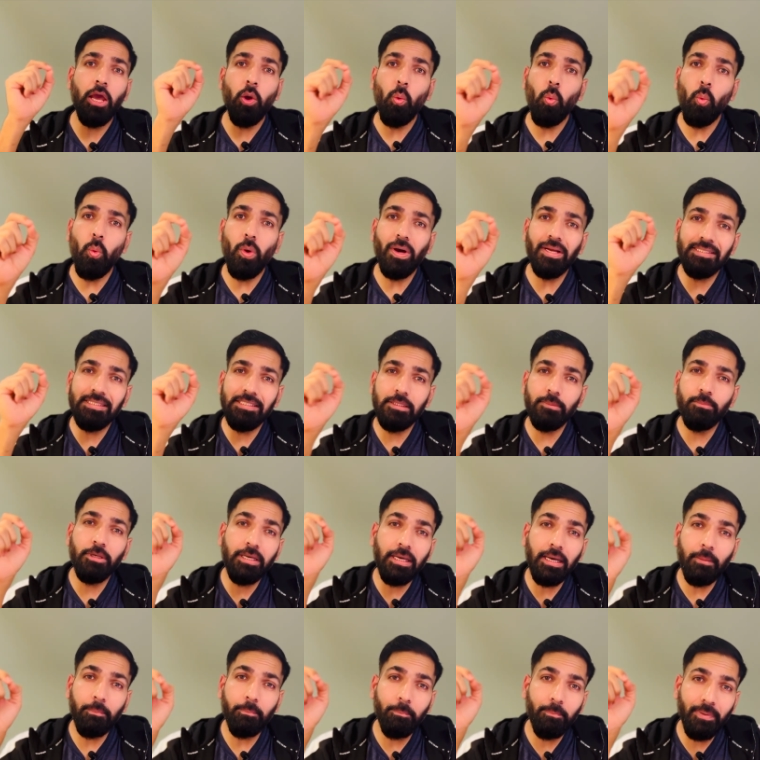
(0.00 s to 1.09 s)
1 GB
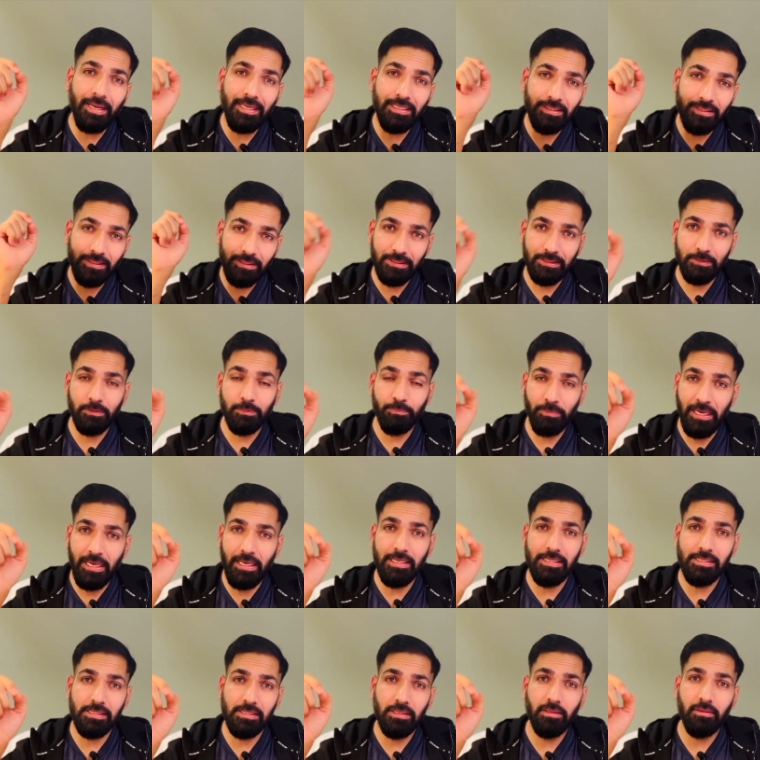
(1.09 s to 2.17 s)
compressed
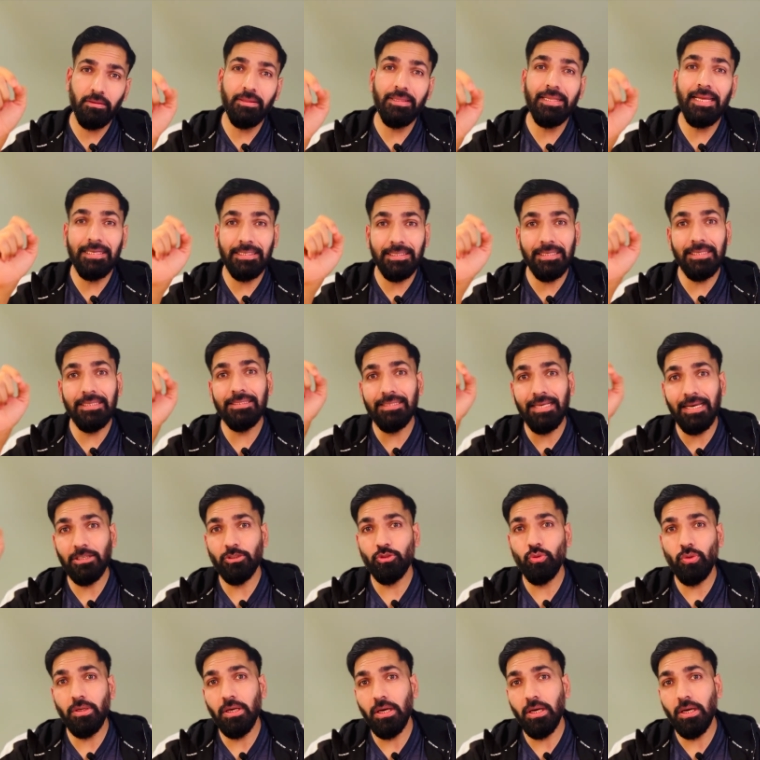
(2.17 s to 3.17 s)
space, that is actually a